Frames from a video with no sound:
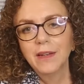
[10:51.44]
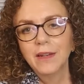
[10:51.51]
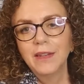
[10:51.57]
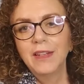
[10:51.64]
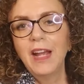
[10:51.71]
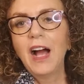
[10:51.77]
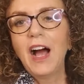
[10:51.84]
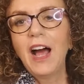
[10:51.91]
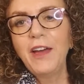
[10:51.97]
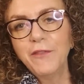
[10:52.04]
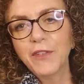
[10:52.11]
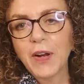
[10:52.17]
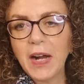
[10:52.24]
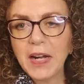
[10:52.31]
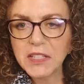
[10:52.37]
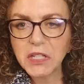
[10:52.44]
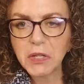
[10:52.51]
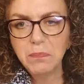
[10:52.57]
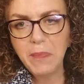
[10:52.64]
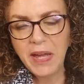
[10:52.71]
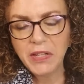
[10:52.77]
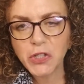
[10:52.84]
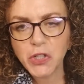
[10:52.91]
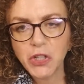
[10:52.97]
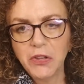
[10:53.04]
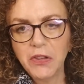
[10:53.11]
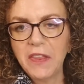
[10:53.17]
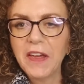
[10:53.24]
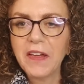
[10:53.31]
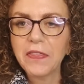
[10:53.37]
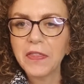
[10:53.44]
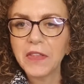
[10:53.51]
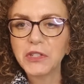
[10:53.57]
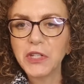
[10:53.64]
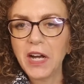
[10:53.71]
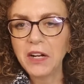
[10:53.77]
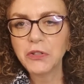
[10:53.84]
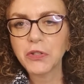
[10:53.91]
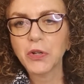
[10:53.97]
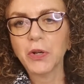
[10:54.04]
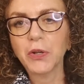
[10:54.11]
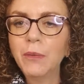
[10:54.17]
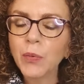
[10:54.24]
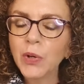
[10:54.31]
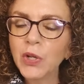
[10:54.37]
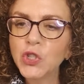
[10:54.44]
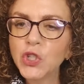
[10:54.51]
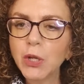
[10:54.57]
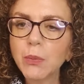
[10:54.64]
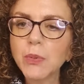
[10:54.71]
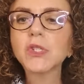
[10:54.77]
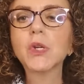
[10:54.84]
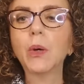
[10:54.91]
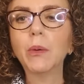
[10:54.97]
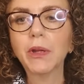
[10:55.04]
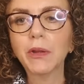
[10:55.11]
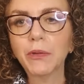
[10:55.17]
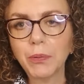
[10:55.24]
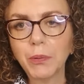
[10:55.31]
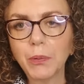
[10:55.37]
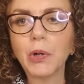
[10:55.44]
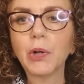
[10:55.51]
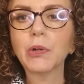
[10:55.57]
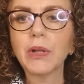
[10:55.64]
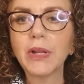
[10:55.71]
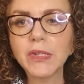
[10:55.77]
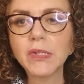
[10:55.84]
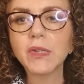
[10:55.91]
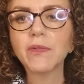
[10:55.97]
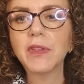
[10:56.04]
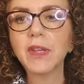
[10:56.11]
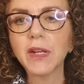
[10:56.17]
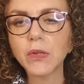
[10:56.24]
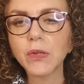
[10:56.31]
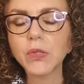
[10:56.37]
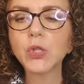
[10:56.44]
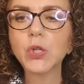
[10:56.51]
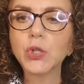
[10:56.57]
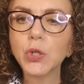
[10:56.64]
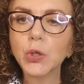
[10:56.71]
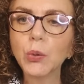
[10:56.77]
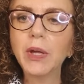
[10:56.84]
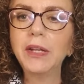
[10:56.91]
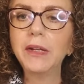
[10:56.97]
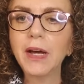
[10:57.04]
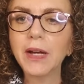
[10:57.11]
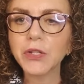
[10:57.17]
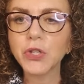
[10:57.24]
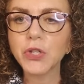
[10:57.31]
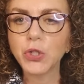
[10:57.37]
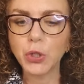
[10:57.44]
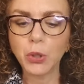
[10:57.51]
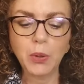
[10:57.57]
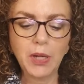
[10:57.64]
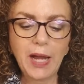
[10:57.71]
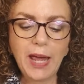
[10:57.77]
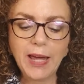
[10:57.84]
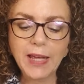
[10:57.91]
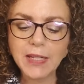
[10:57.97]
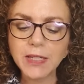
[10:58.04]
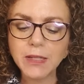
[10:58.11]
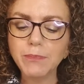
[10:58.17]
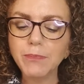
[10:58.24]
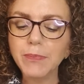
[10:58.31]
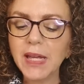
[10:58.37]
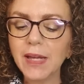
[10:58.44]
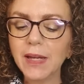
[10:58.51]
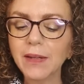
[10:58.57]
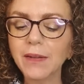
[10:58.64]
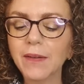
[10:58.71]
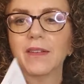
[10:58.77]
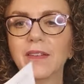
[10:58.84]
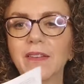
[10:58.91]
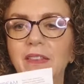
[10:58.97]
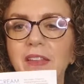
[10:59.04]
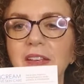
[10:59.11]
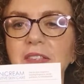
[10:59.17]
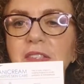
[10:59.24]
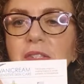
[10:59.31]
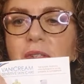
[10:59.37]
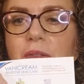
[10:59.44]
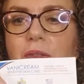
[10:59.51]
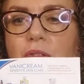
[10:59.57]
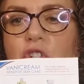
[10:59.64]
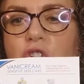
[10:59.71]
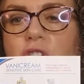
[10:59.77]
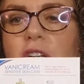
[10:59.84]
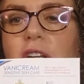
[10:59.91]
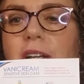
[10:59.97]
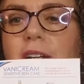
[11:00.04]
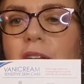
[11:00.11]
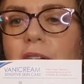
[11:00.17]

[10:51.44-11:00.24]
Yeah, I forgot to mention that the doctor, when she was going through her list of things to do and not to do, it handed me this sheet,